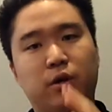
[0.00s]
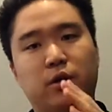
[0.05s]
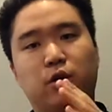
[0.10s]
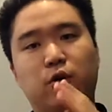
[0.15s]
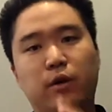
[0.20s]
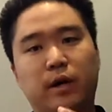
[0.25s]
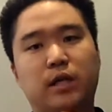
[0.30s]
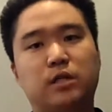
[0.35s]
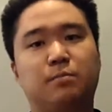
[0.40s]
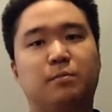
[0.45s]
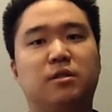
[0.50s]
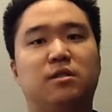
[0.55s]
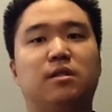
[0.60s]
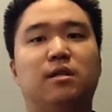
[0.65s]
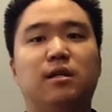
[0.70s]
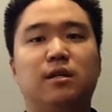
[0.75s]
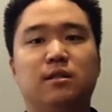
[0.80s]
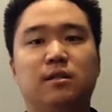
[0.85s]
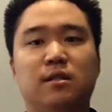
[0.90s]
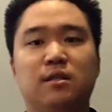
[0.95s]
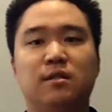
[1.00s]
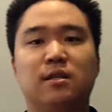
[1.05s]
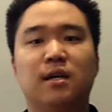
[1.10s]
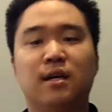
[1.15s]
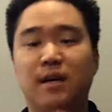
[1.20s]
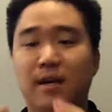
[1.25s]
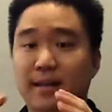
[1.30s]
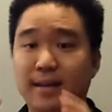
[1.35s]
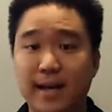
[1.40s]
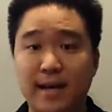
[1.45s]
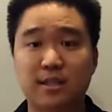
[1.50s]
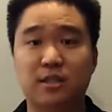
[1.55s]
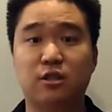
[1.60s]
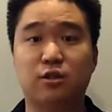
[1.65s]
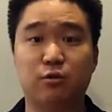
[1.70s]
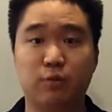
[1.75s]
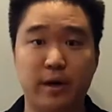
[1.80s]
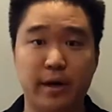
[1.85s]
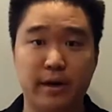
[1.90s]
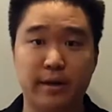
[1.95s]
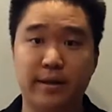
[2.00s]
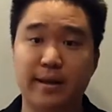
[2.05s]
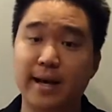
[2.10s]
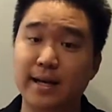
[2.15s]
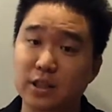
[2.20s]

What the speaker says: what your expertise is, and that's great.